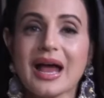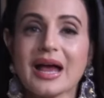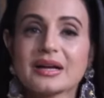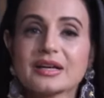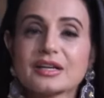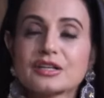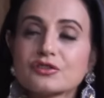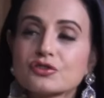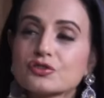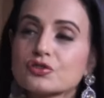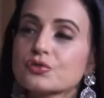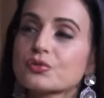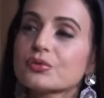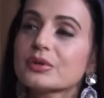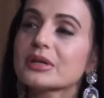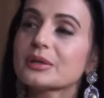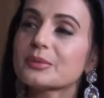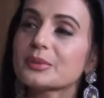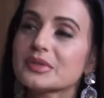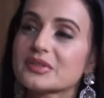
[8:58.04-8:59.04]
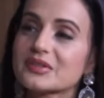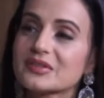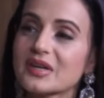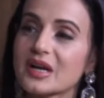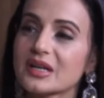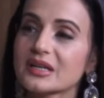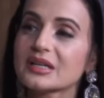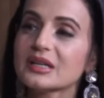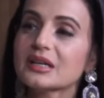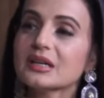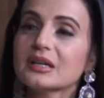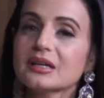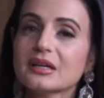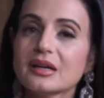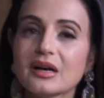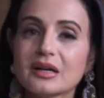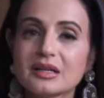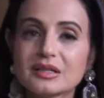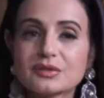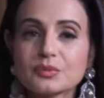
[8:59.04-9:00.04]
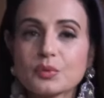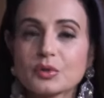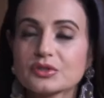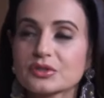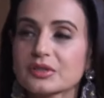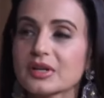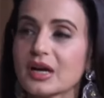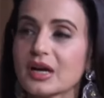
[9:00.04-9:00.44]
and his tuning with Sunny is what's